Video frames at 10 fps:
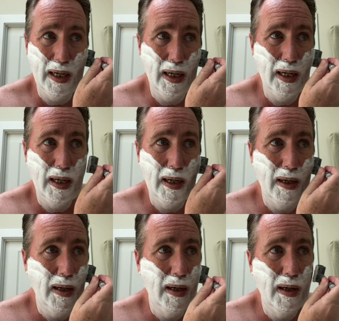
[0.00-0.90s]

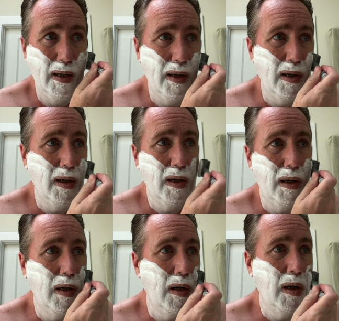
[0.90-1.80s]

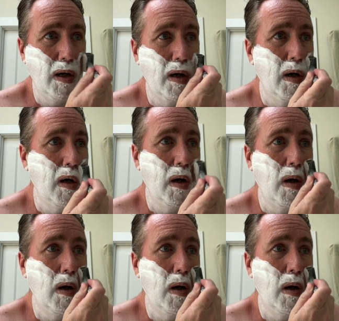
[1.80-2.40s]
(silence)